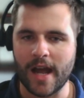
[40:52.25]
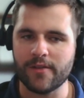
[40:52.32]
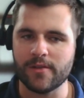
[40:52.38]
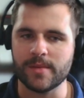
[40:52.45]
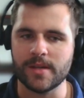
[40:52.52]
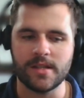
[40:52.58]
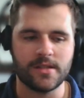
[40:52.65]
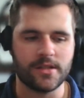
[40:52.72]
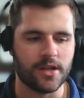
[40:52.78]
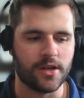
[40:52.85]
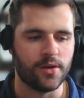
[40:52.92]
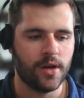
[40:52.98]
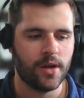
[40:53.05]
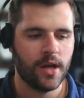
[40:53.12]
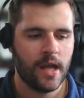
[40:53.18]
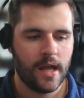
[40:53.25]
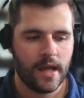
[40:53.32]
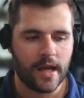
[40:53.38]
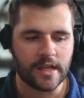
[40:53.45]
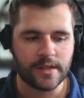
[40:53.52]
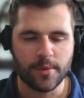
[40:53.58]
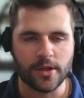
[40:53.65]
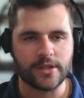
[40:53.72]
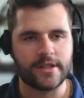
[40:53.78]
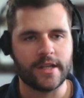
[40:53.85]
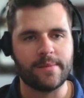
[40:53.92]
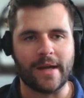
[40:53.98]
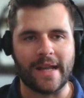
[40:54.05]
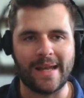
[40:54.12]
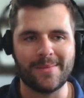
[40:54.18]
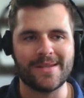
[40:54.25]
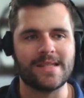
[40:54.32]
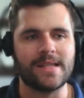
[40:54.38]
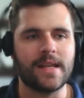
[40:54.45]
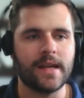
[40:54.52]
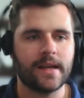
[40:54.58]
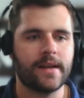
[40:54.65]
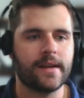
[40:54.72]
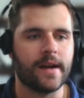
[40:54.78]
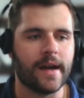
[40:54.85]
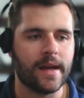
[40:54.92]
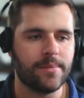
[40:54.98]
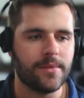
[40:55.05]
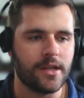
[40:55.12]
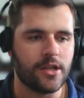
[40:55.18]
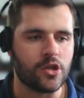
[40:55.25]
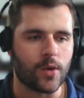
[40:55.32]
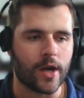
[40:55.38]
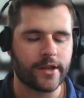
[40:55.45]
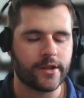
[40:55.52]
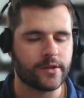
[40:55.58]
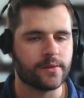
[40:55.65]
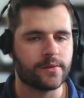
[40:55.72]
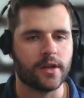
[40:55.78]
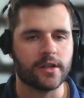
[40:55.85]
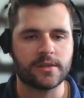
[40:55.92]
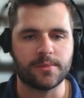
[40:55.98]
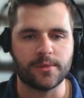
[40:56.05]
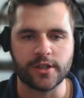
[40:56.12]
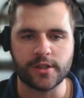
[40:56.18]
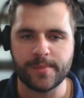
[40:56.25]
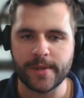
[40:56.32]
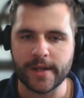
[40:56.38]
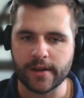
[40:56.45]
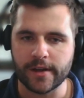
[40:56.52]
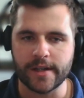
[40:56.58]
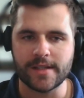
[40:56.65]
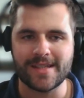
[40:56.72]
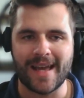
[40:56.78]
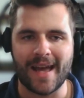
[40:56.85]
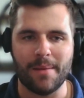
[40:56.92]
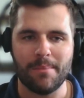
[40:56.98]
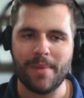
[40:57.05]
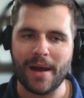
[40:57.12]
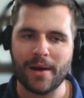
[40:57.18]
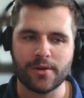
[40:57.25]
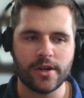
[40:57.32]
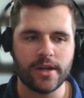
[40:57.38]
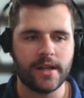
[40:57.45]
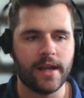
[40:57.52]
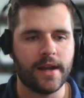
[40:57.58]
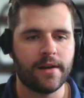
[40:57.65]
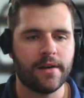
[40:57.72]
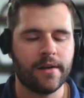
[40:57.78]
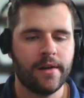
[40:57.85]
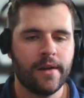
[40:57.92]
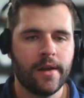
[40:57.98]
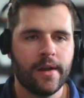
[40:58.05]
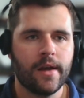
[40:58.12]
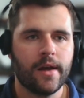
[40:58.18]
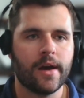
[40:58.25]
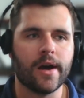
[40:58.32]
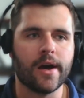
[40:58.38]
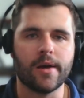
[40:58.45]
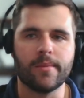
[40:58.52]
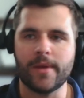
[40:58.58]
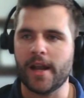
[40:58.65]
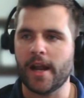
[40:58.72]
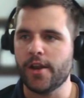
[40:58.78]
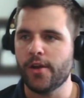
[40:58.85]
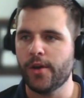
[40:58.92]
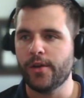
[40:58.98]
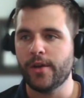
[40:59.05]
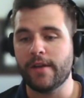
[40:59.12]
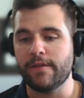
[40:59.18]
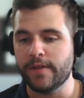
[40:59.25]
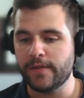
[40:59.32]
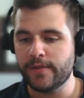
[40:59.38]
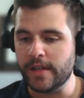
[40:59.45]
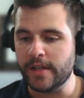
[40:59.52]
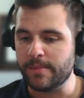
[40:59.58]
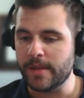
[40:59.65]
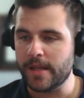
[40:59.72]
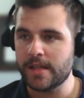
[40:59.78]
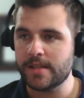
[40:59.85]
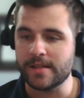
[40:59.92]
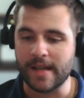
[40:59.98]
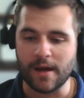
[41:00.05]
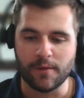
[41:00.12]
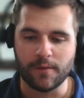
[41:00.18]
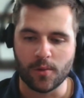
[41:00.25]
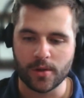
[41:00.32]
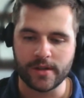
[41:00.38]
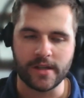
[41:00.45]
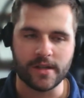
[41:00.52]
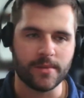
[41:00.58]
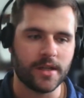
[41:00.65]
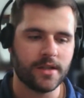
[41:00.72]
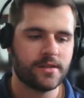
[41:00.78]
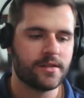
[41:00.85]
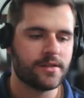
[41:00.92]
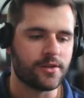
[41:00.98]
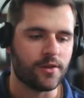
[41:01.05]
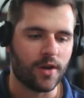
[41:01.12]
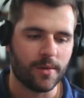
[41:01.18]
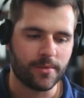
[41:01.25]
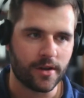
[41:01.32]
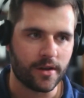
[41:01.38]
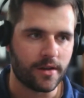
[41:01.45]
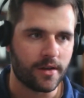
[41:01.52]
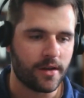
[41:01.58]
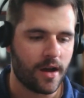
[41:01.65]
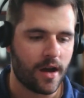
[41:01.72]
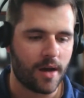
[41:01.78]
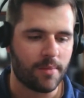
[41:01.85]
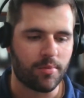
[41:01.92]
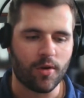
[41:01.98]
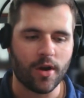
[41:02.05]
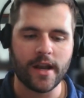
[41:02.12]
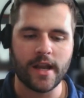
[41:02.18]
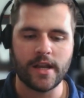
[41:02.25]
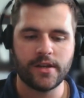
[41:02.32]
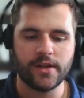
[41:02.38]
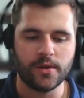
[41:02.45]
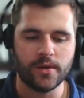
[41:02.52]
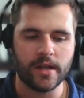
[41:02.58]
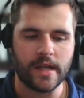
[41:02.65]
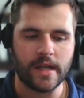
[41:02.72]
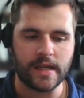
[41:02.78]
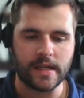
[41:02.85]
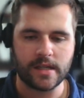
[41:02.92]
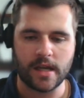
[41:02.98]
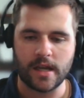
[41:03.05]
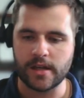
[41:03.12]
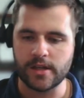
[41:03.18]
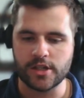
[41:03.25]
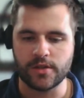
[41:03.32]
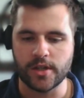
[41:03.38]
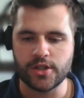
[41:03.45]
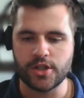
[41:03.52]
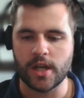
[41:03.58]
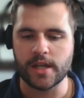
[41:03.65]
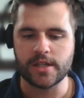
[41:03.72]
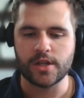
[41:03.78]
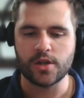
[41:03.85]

having me. So as Paul said, my name is Nick. I am the Director of Customer Experience at Boundary Care. And I know I only have 15 minutes, now 14 minutes. So I'm going to hop right into it and kind of just let you guys